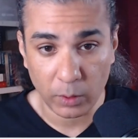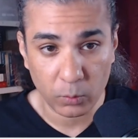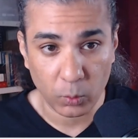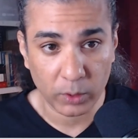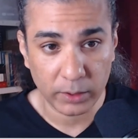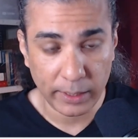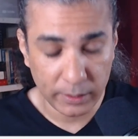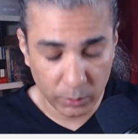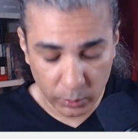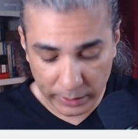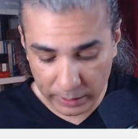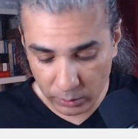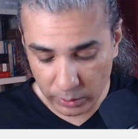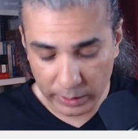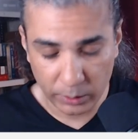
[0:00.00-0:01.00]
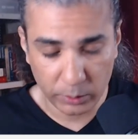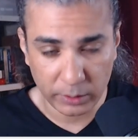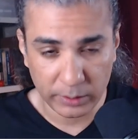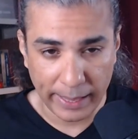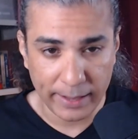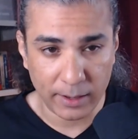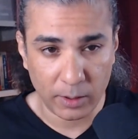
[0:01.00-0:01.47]
We don't want that to get into
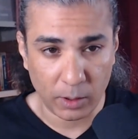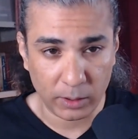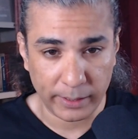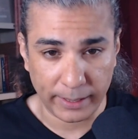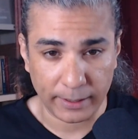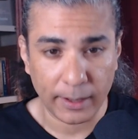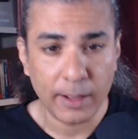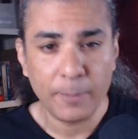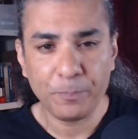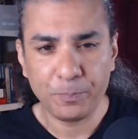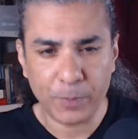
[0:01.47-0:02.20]
the tiger and all that,